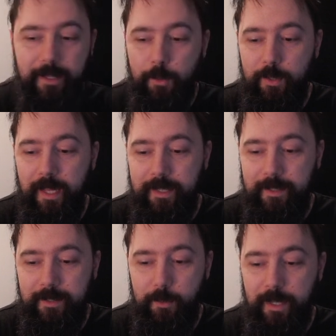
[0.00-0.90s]
good
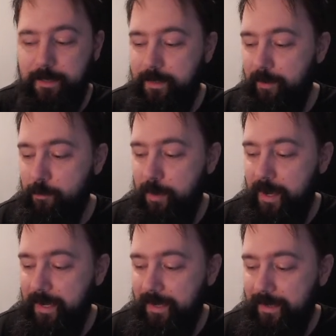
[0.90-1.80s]
luck good luck to
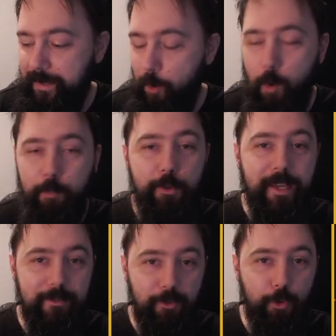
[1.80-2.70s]
everybody hope you
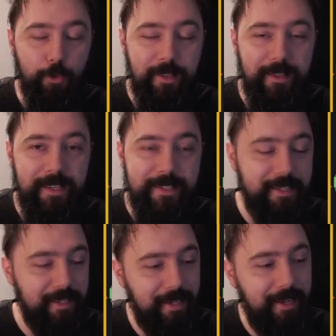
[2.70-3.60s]
get through
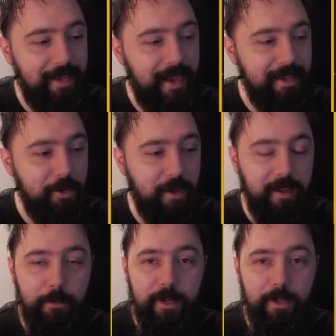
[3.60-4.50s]
this uh, i
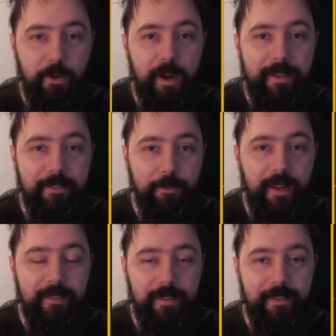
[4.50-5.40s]
know when you are in
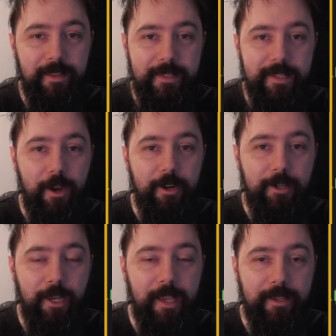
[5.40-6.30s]
red it's
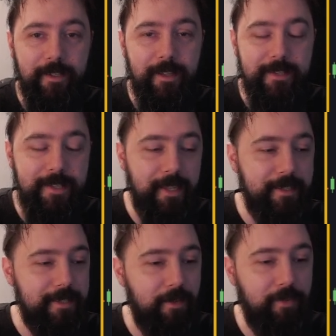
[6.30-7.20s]
hard to like not sell
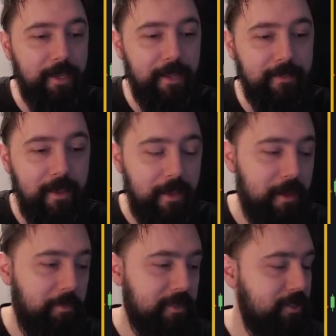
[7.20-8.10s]
and stuff like that
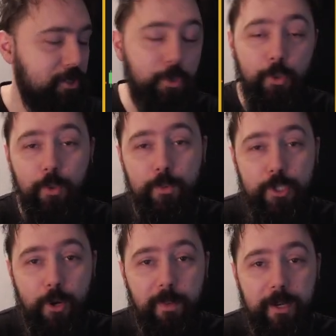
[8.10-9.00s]
but you do
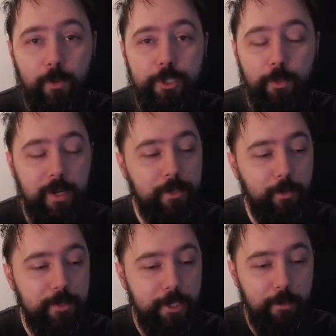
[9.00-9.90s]
with your money what you want to
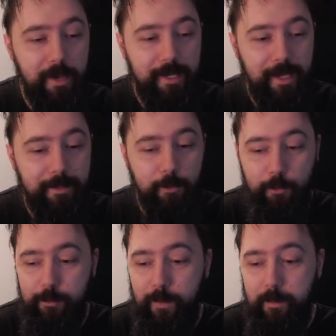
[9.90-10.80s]
do with your money i do
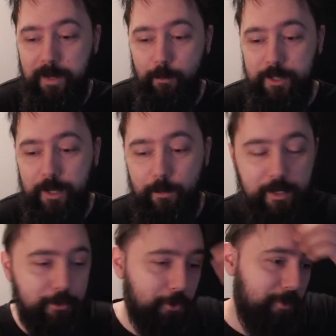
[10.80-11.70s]
with my money what i
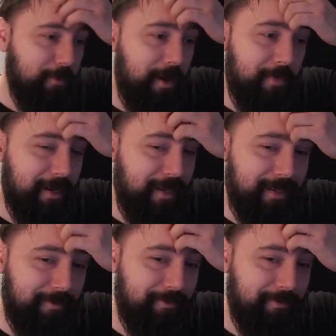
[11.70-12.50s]
want to do with my money and